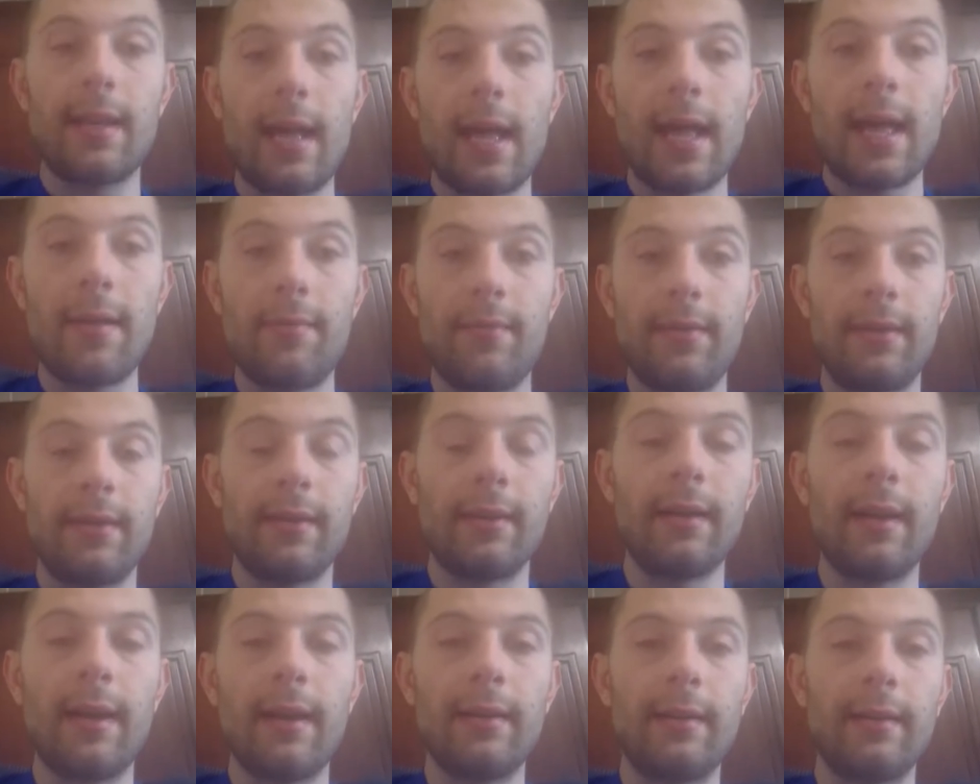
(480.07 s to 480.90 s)
have in
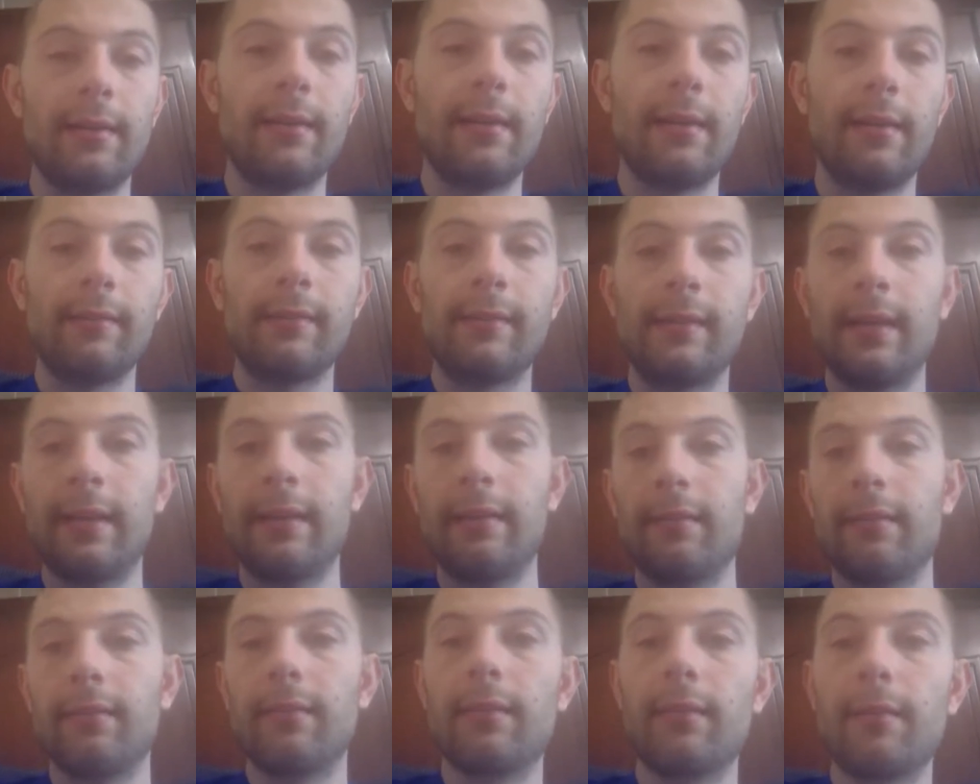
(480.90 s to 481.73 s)
the garden
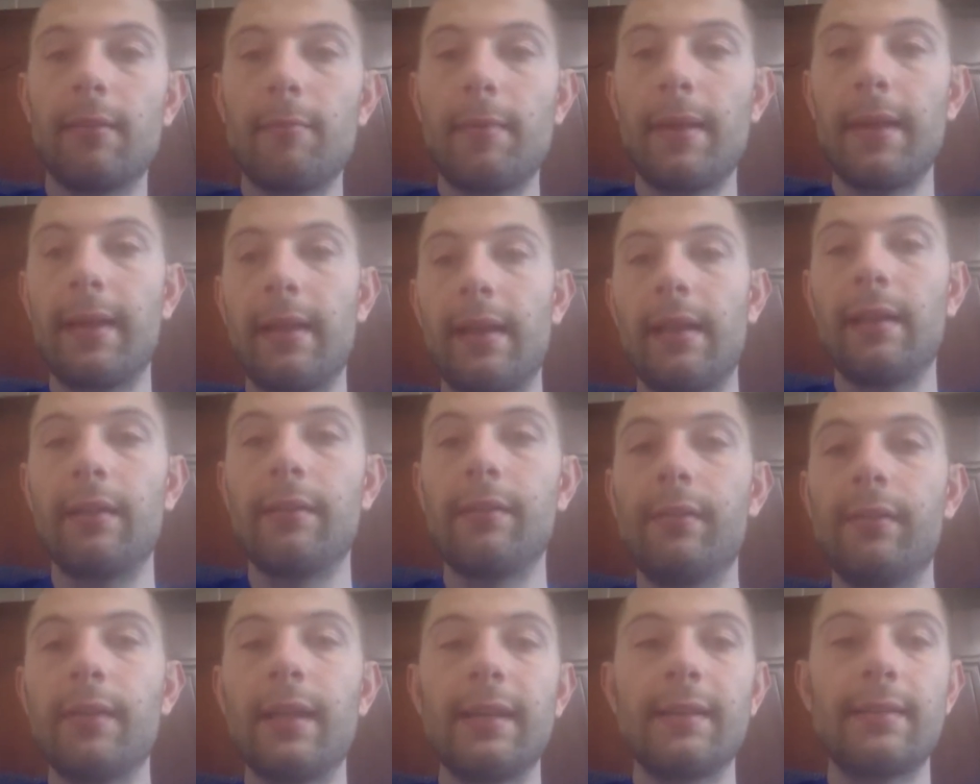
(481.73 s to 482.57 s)
to make a
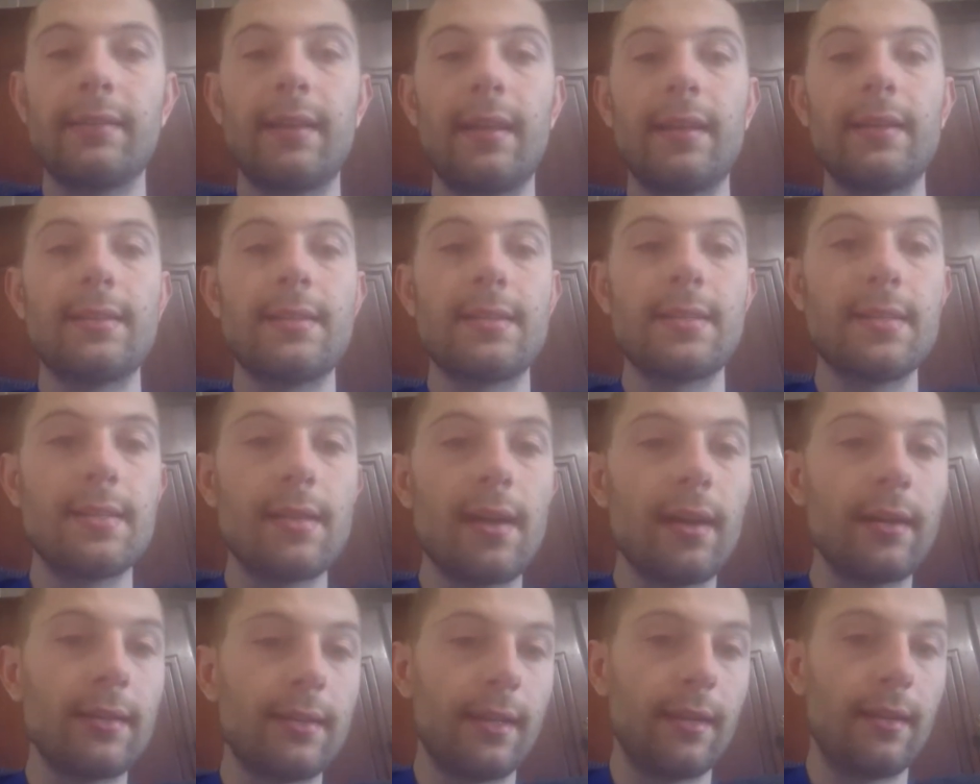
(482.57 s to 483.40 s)
nice
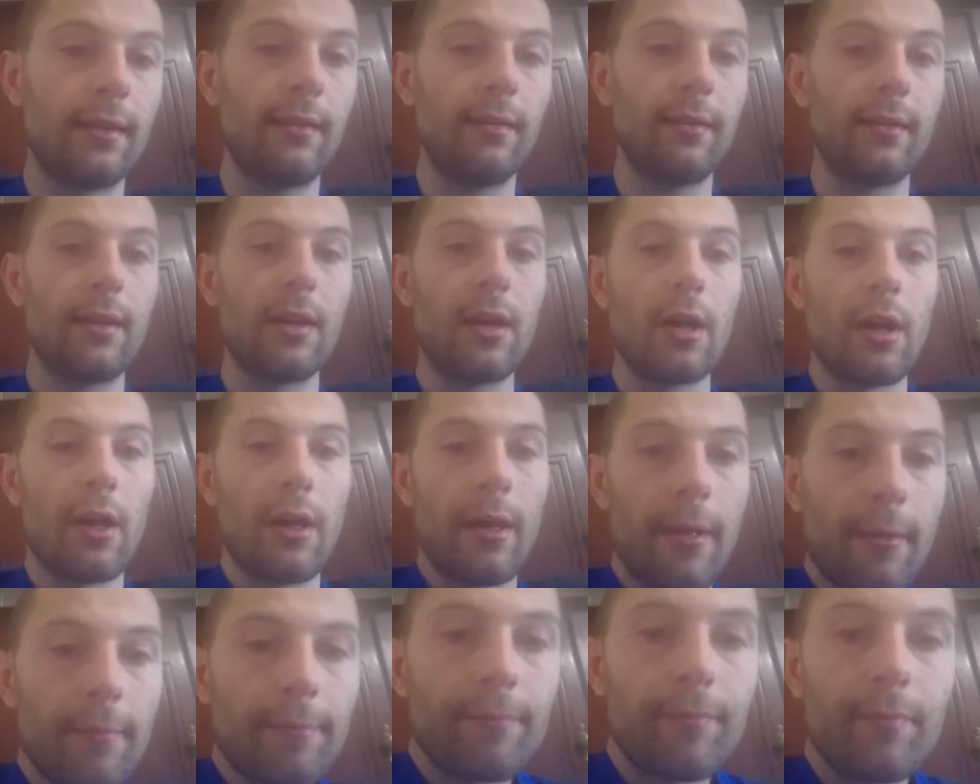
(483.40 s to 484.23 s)
exotic look.
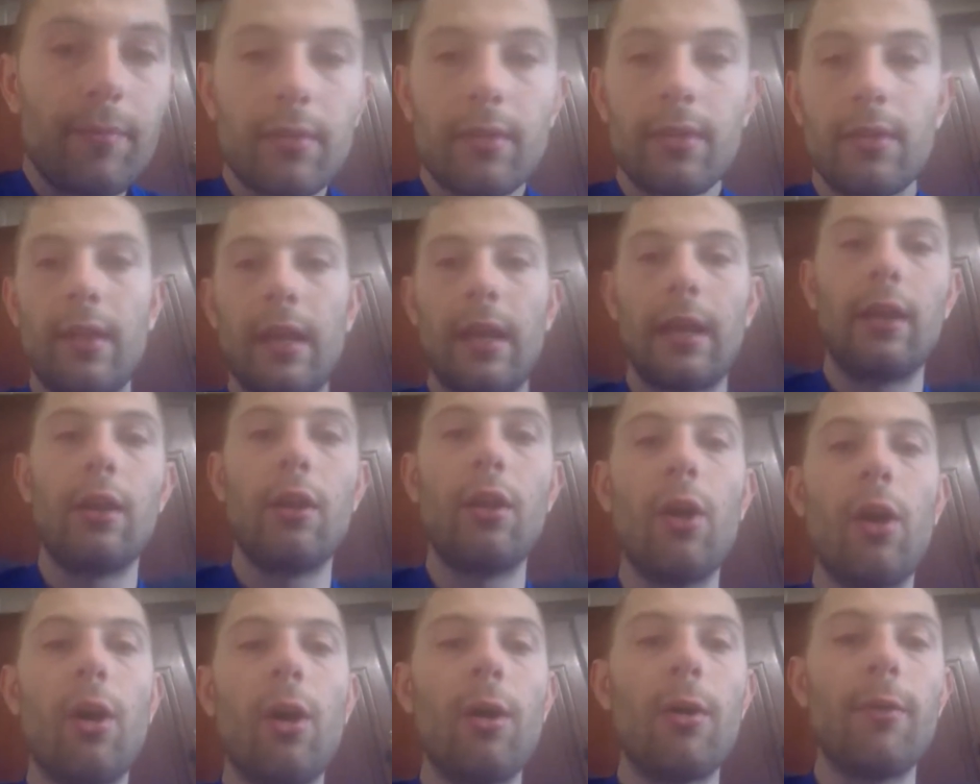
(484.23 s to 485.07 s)
They
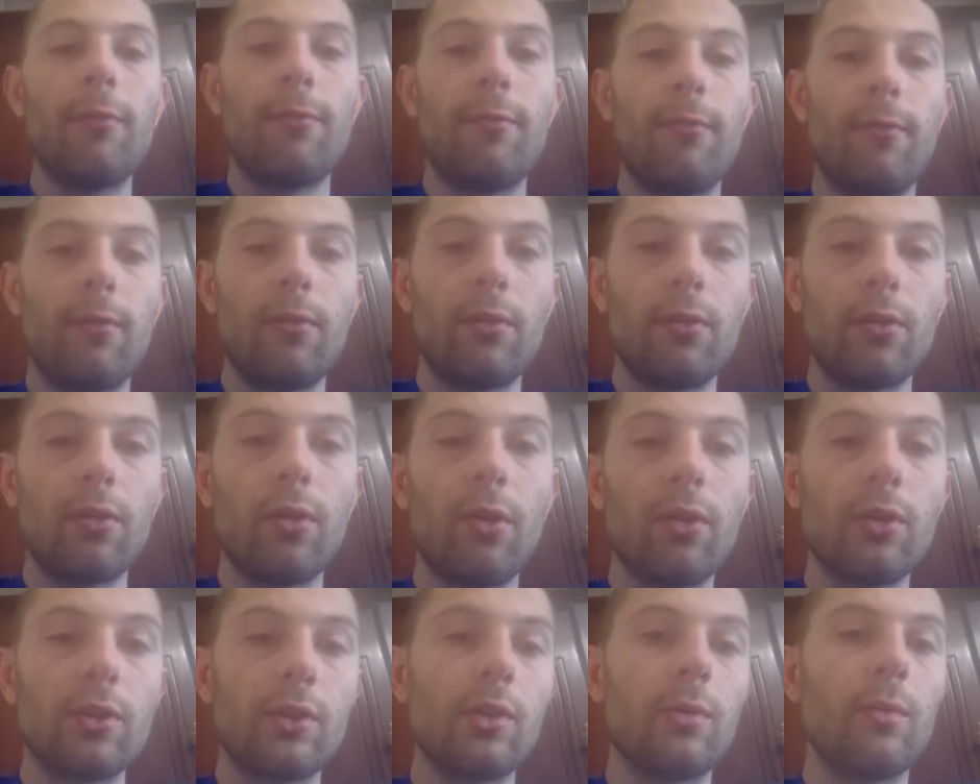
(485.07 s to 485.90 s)
love
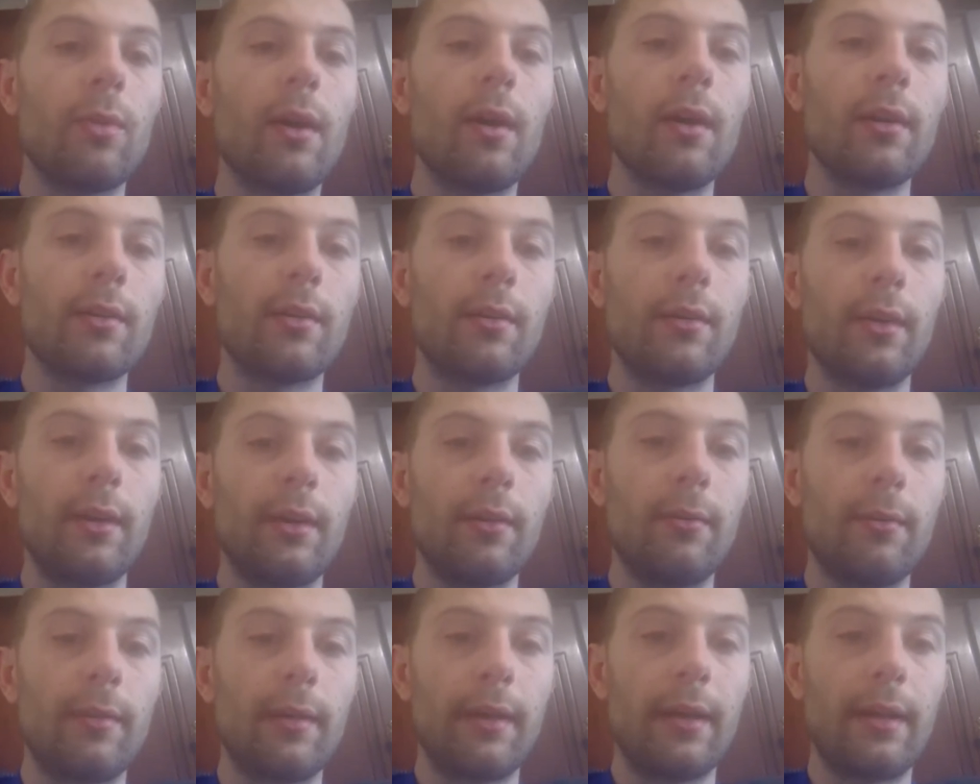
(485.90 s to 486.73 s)
loads of water
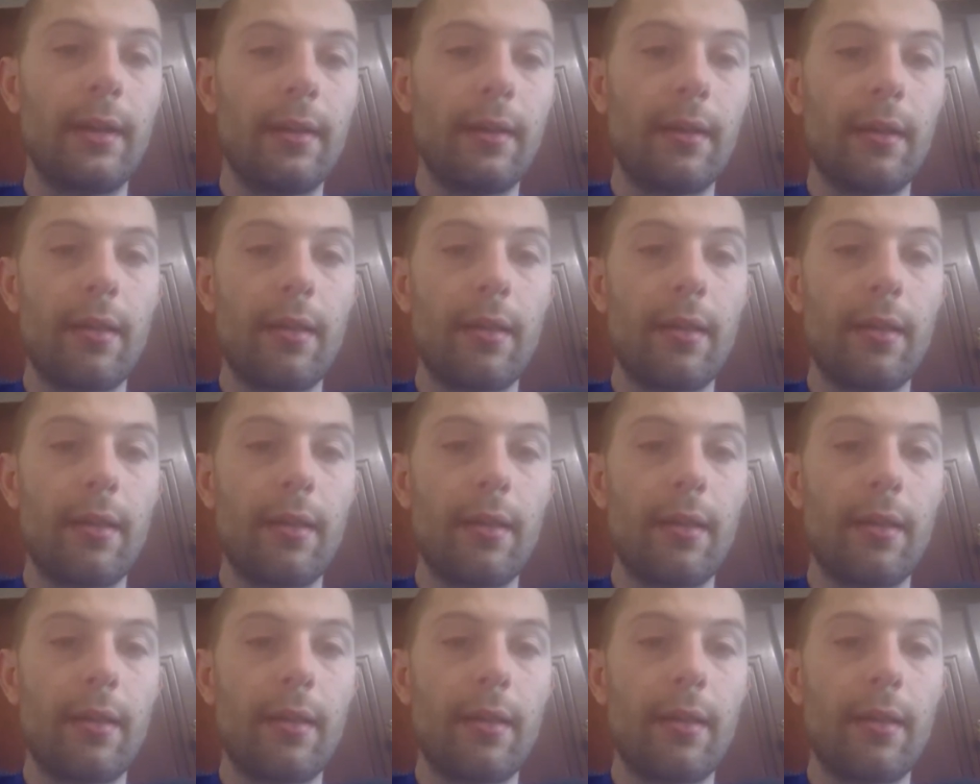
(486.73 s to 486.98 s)
anyway,